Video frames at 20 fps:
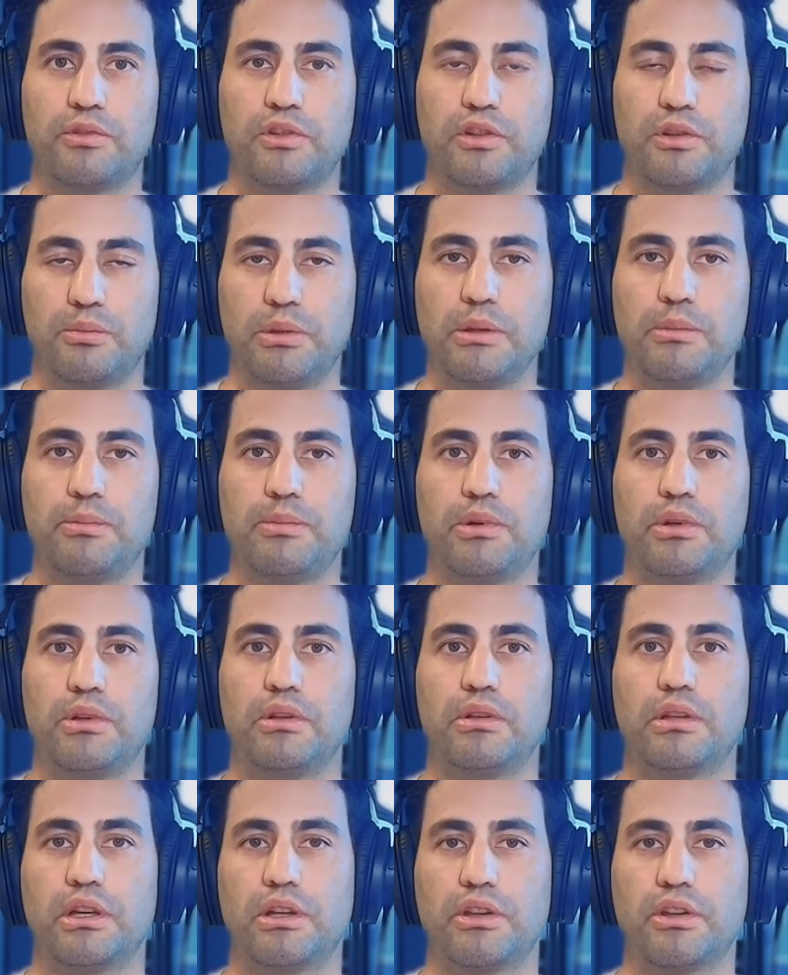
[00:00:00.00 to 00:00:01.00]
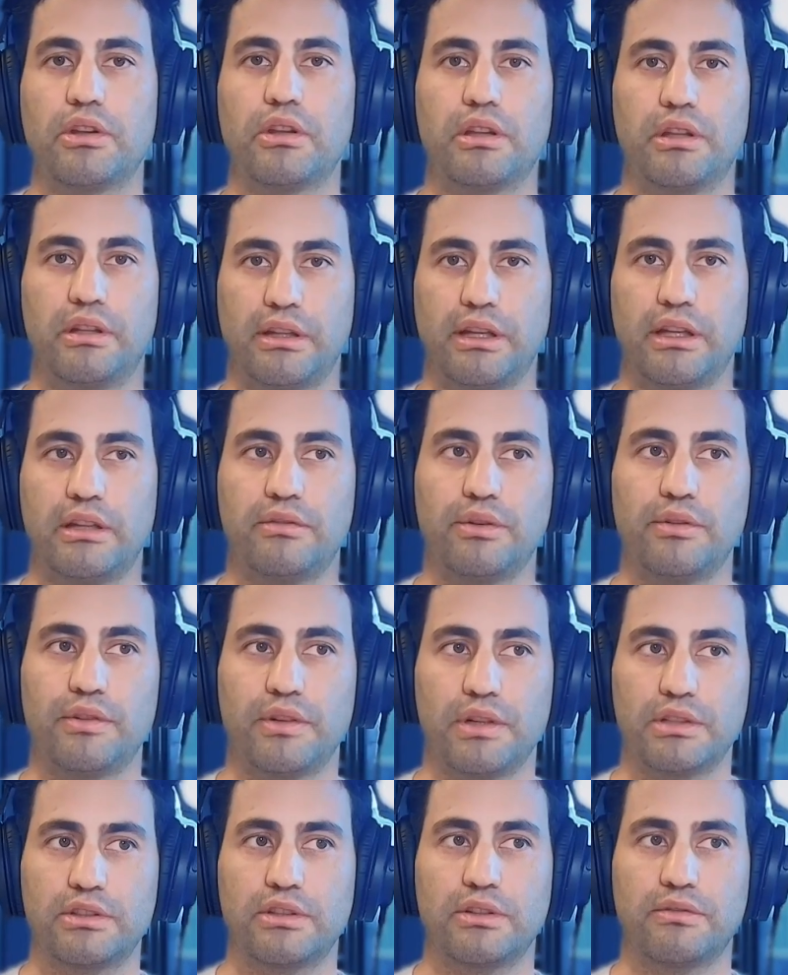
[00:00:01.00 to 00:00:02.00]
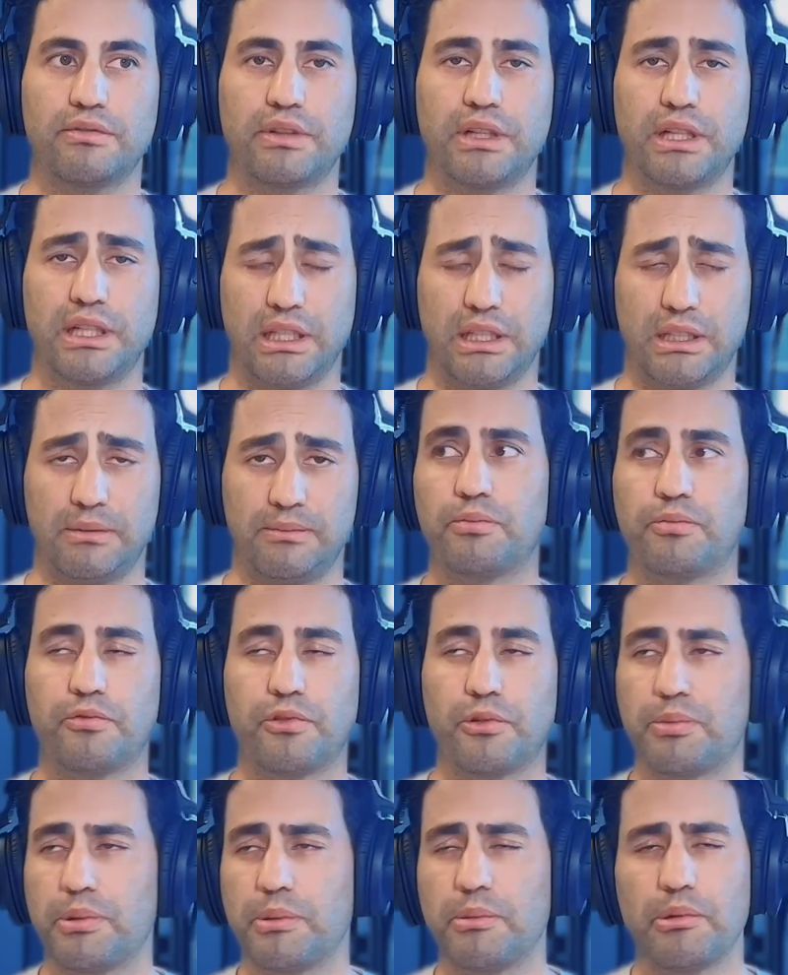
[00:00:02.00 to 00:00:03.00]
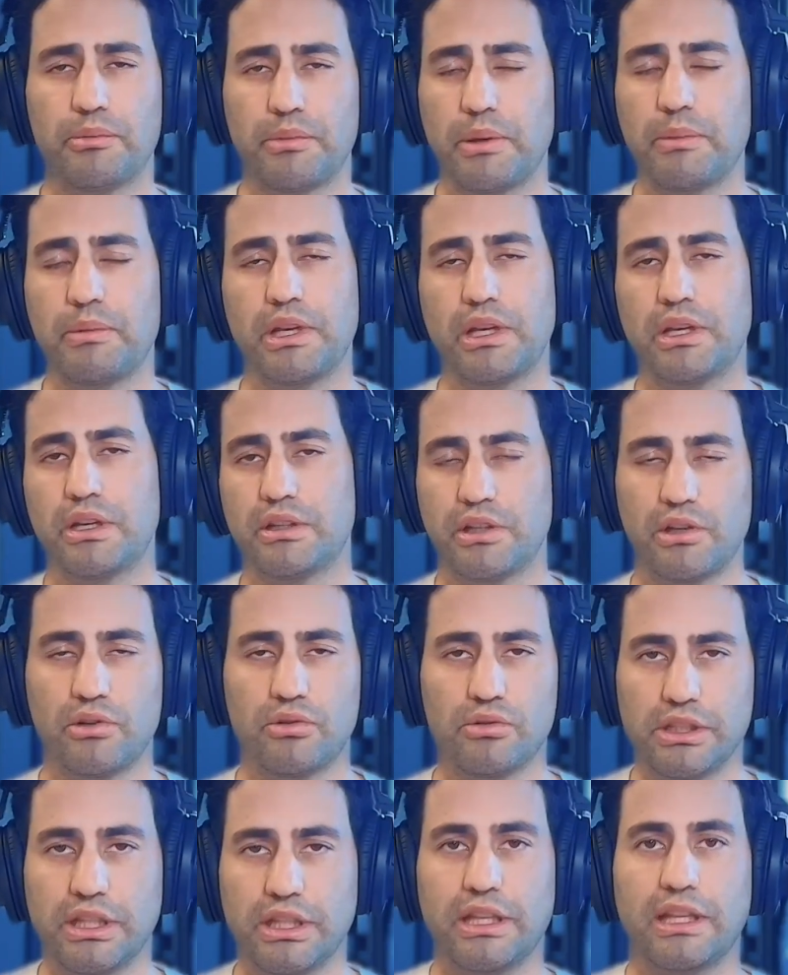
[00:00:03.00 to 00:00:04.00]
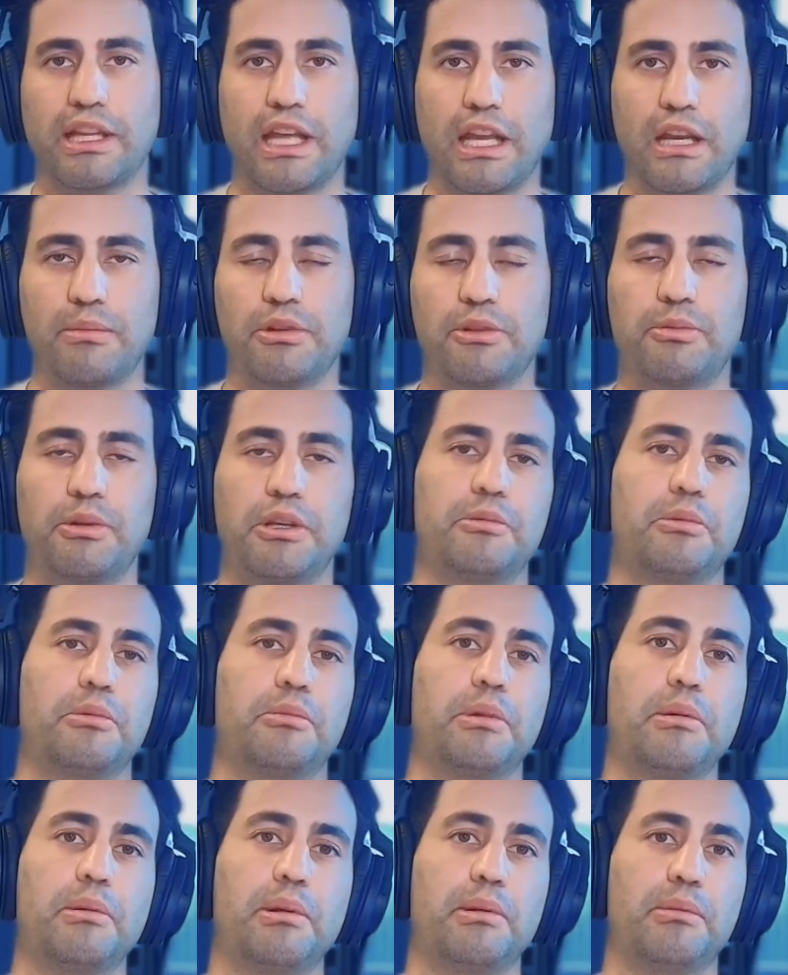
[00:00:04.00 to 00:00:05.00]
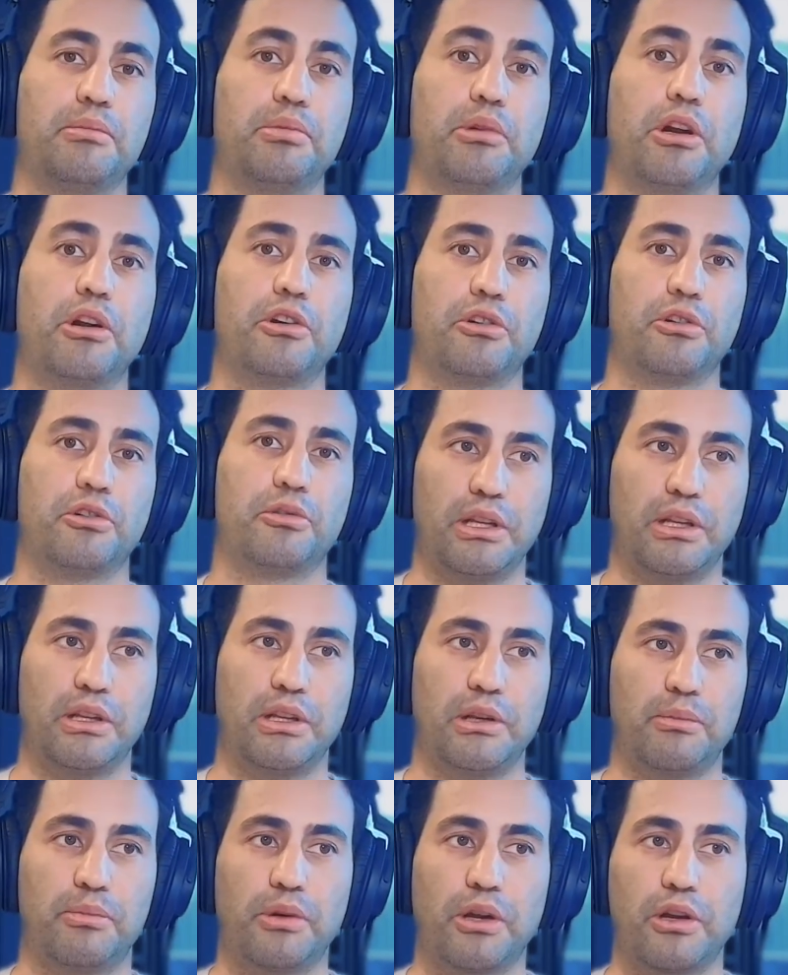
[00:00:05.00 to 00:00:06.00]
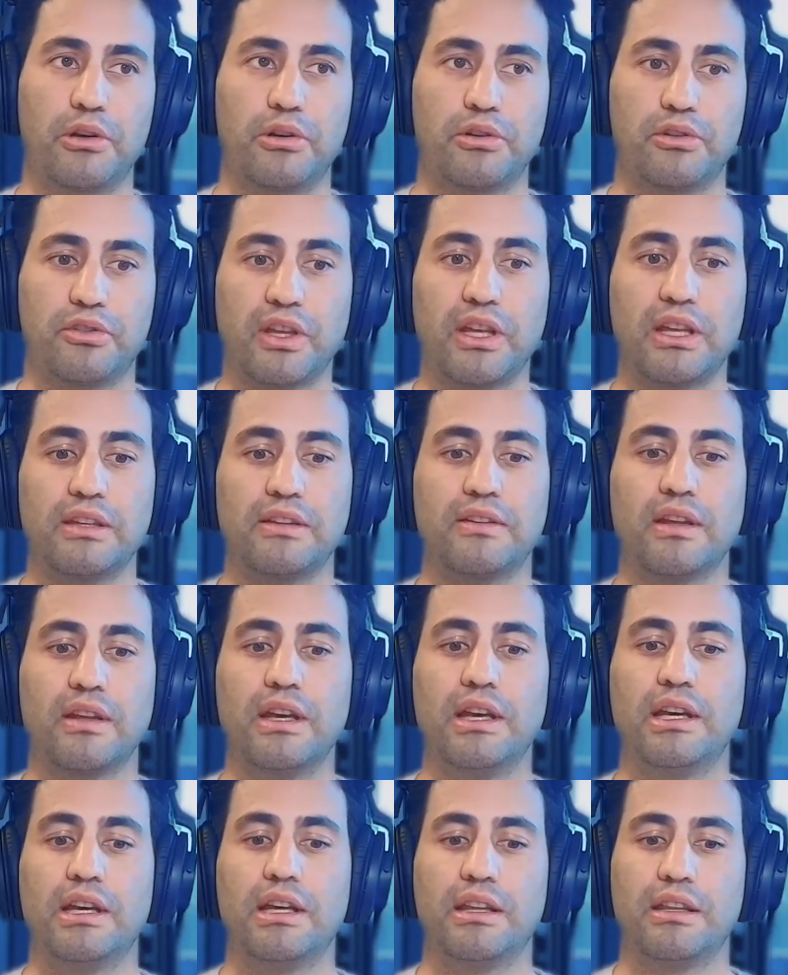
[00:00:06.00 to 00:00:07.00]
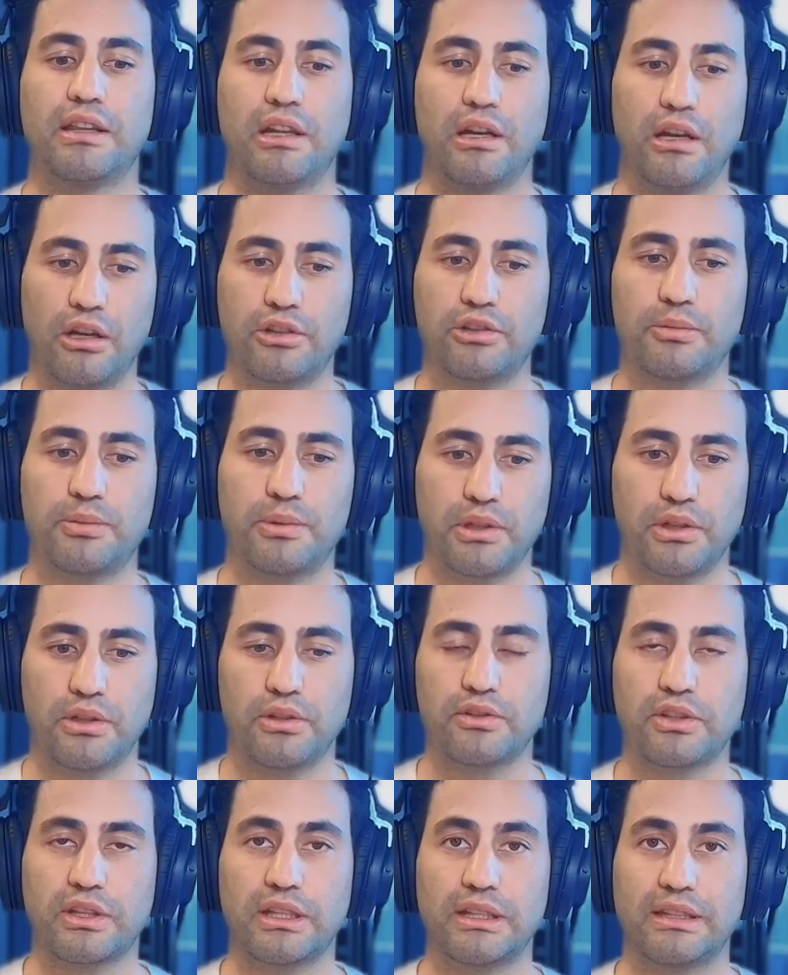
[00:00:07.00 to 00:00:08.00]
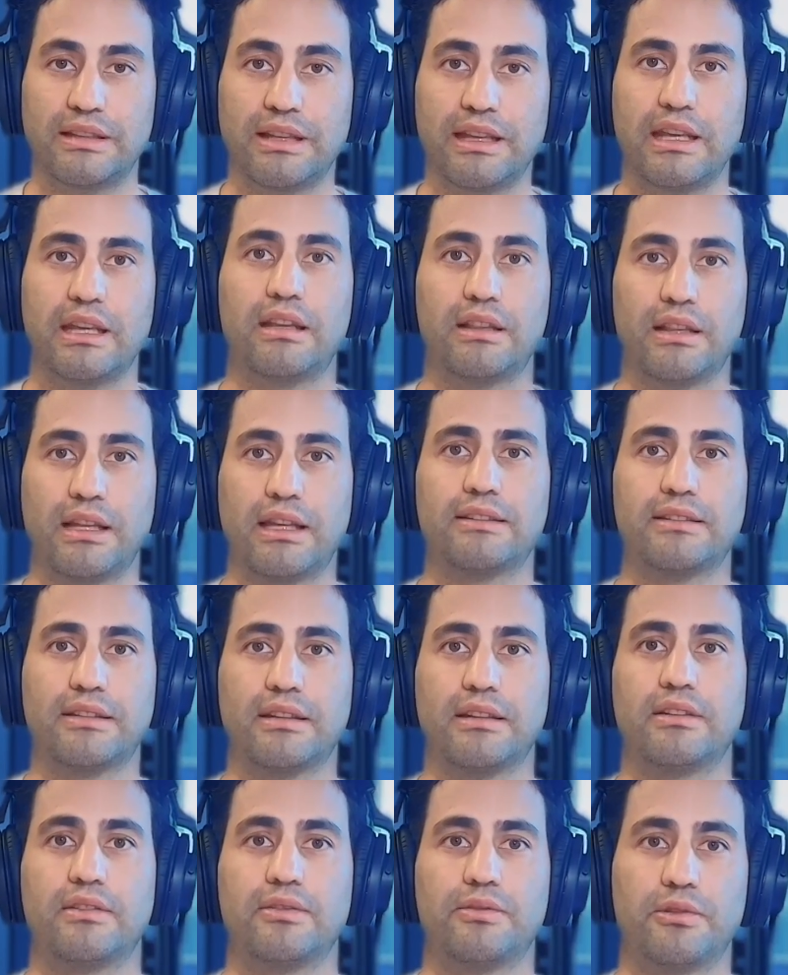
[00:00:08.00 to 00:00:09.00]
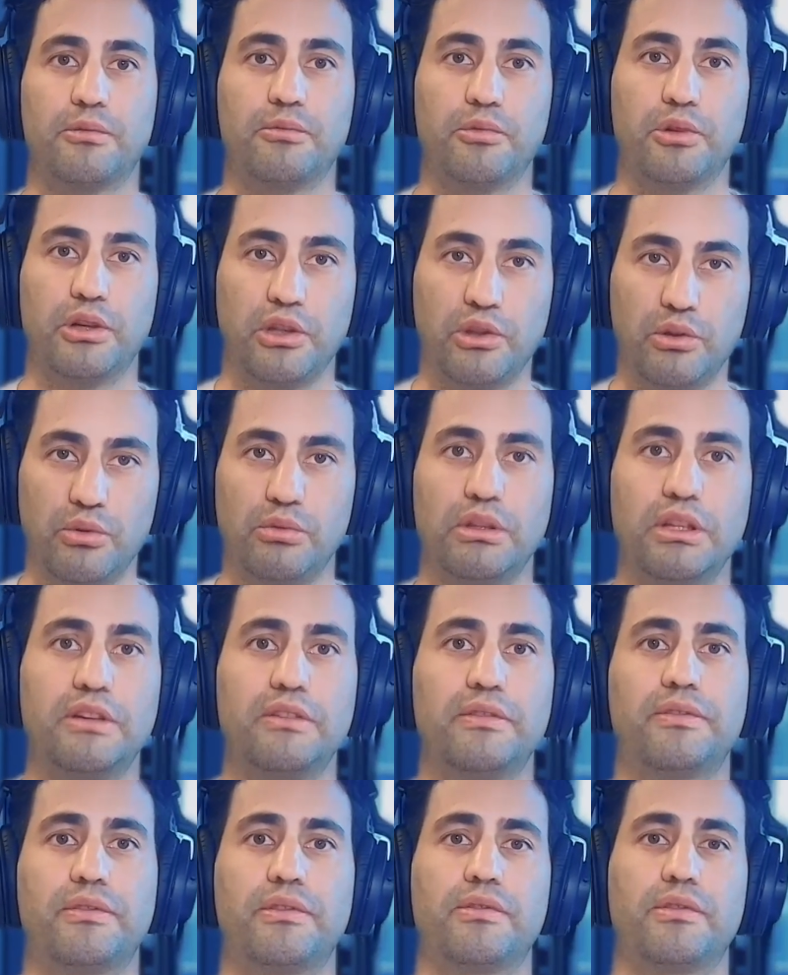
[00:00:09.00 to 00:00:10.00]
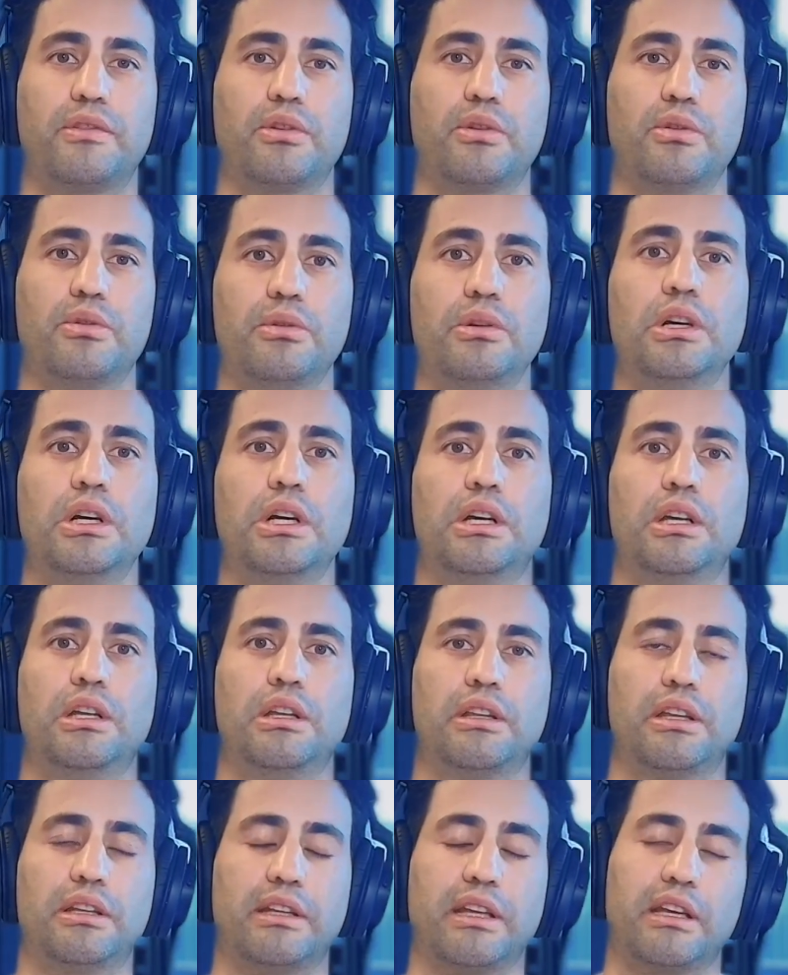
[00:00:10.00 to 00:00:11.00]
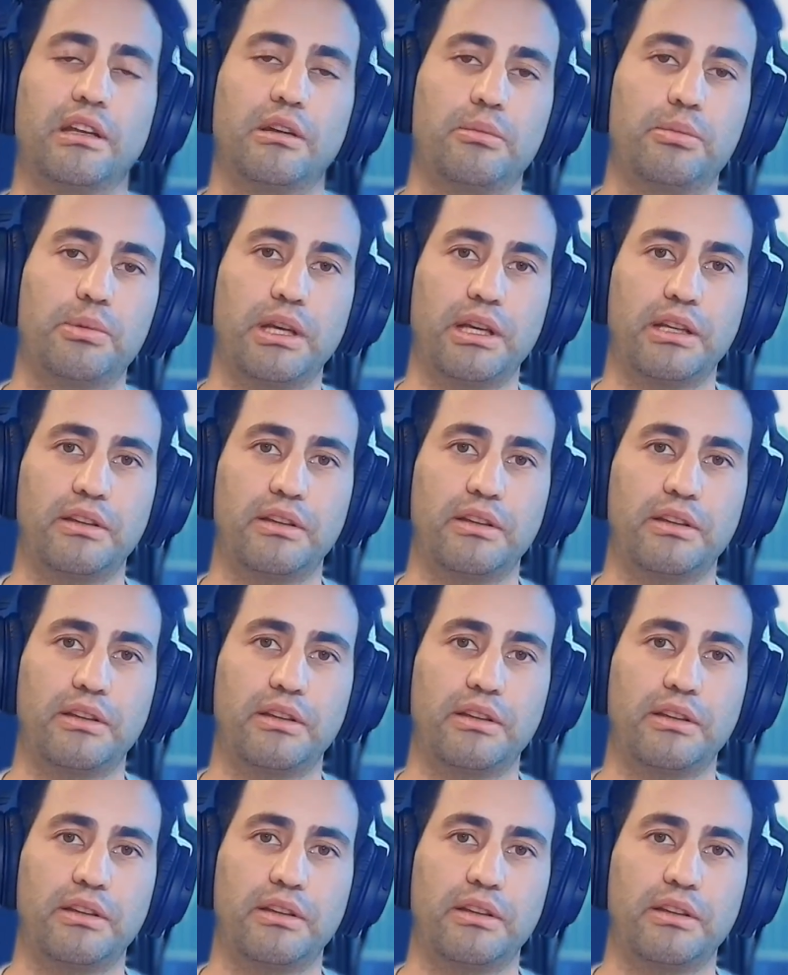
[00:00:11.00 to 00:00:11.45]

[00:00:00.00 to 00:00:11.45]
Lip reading: to people, other than like diversifying, for people maybe not only the cannabis space, but maybe in a broader sense, that entrepreneurs can take lessons from what you lived through that they can apply